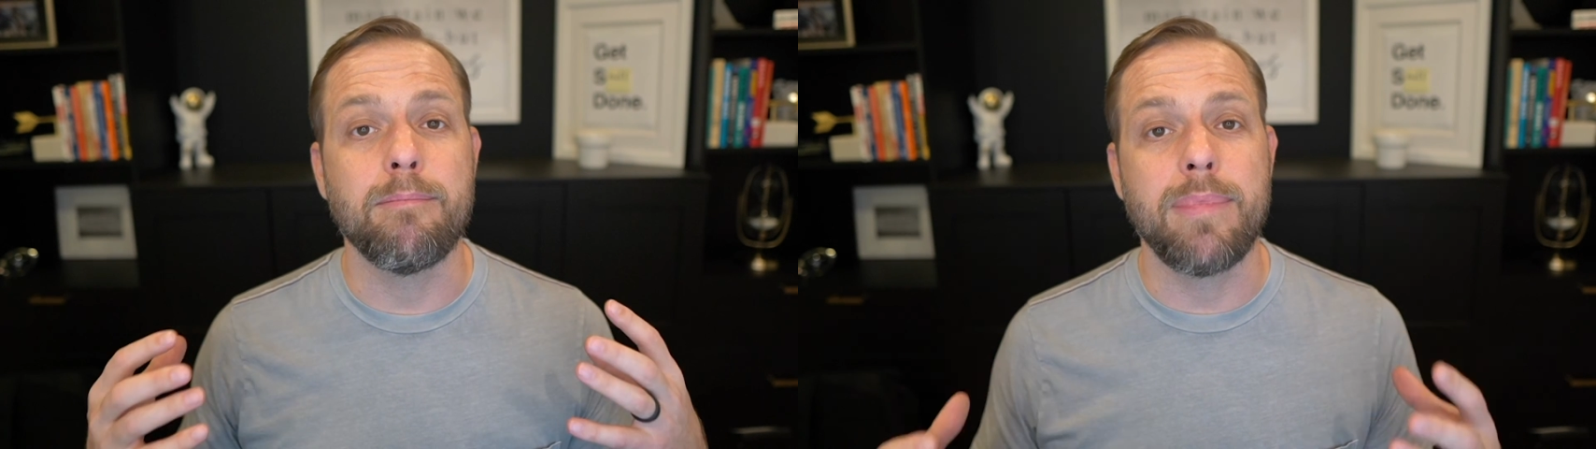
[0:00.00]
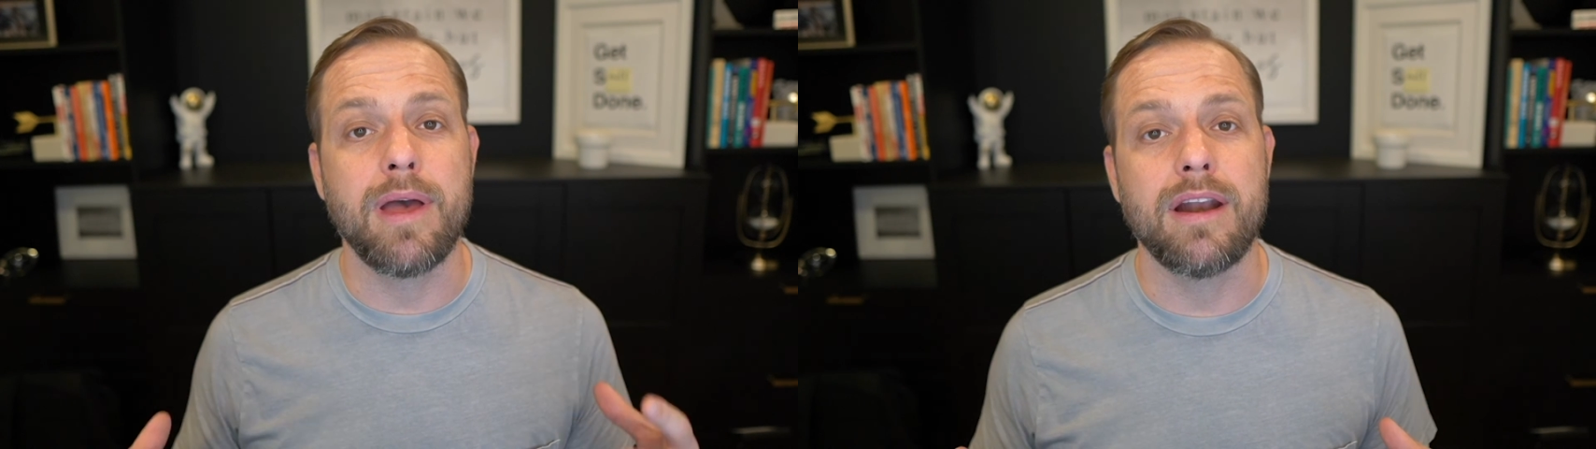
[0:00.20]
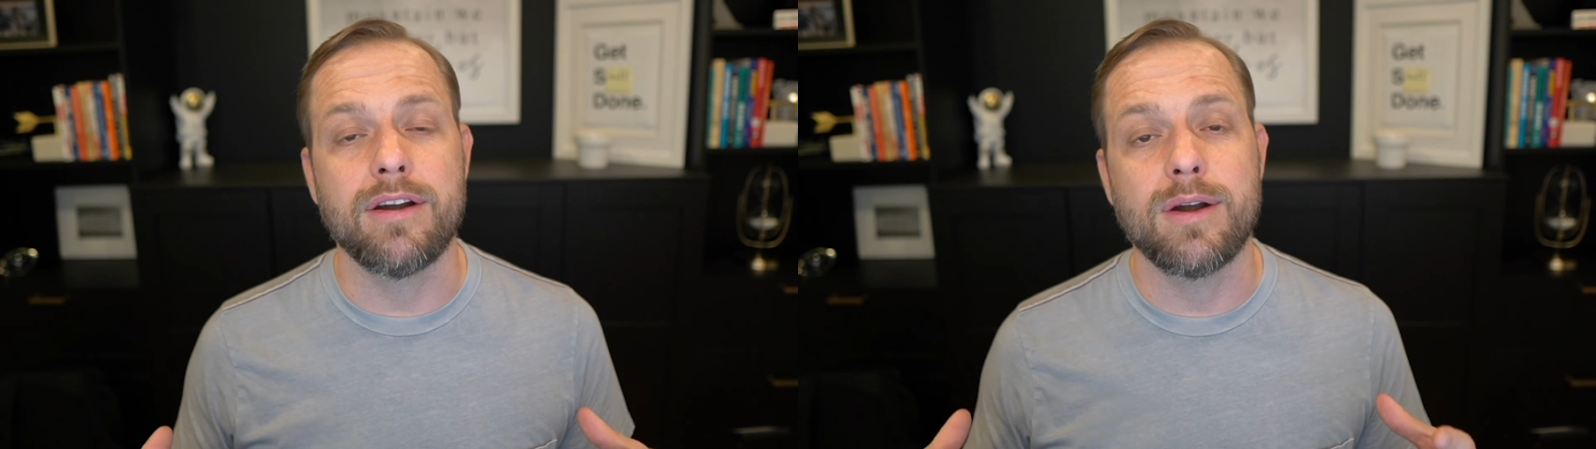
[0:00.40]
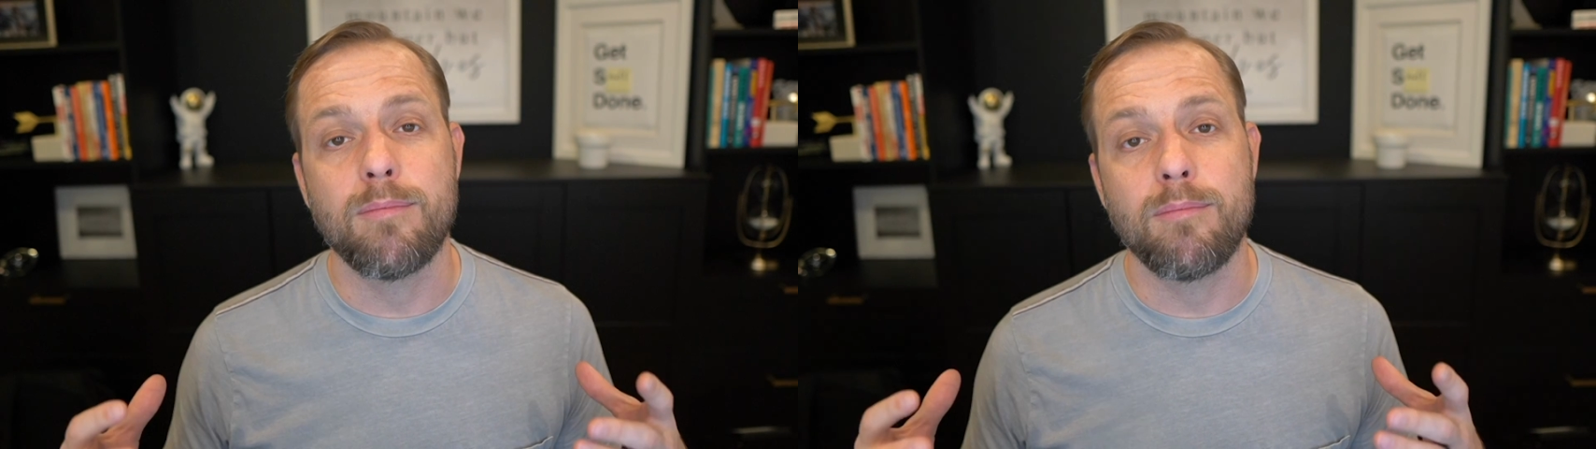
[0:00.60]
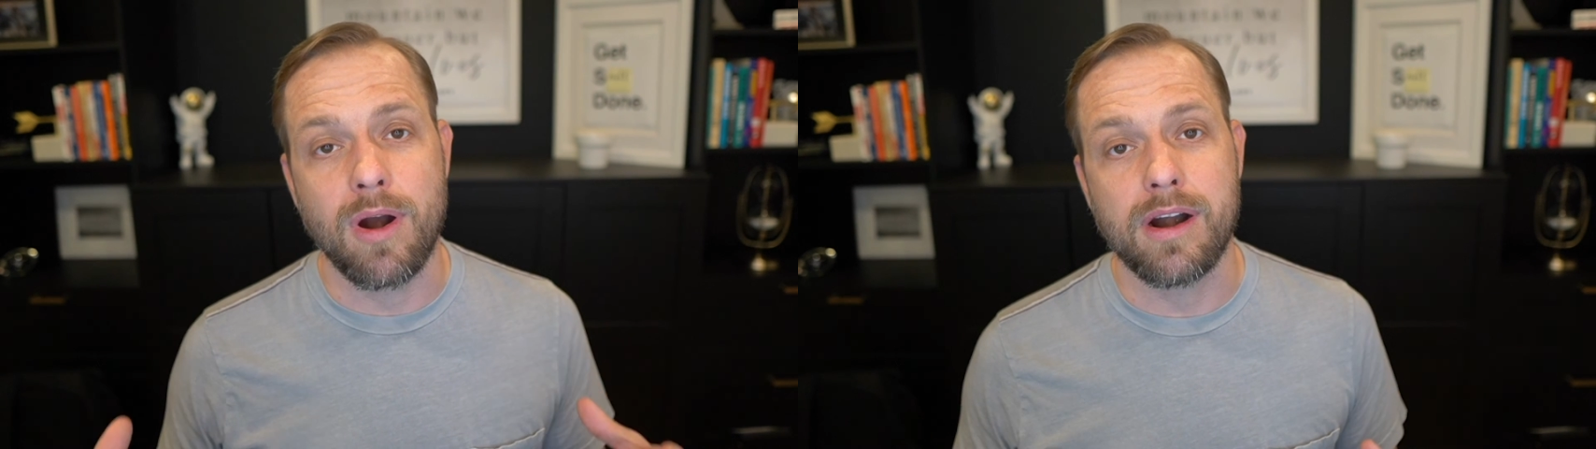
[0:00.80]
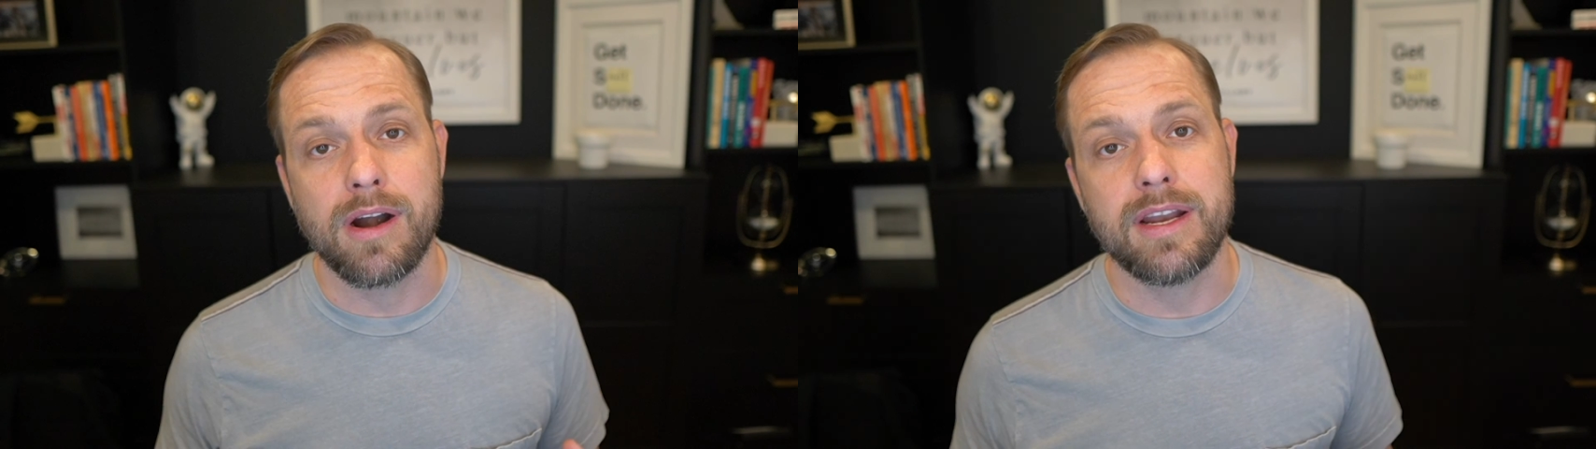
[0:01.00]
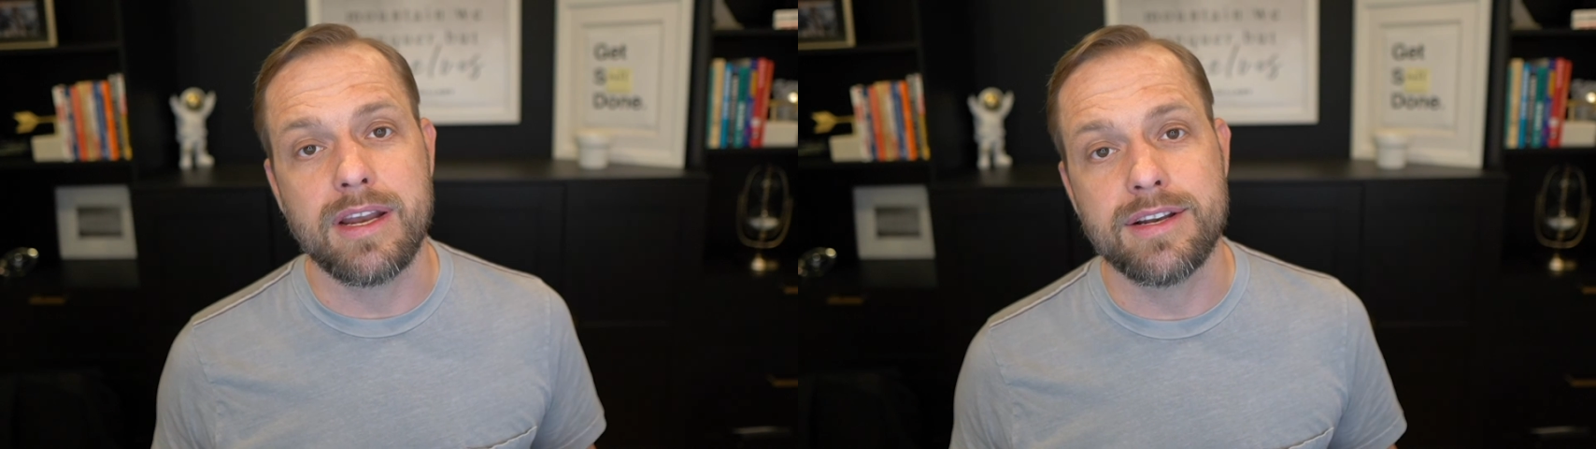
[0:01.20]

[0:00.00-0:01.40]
better marketing